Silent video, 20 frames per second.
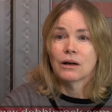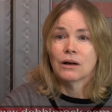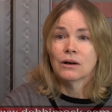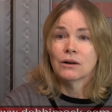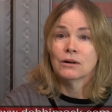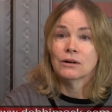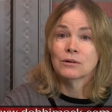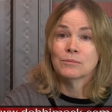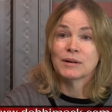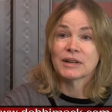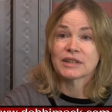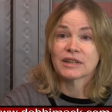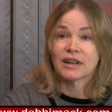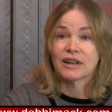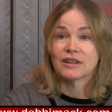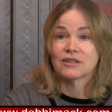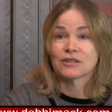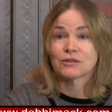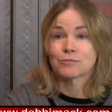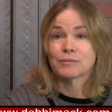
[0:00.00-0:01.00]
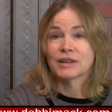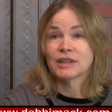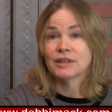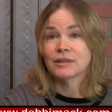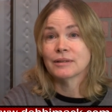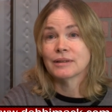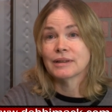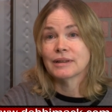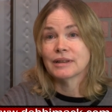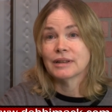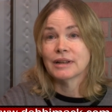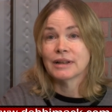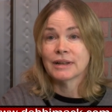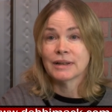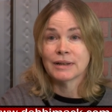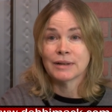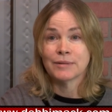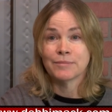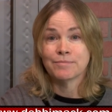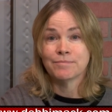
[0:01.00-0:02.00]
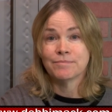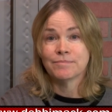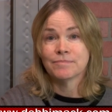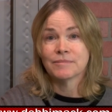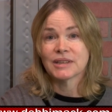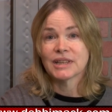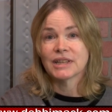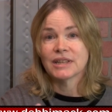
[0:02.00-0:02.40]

Oh my gosh. Well, um,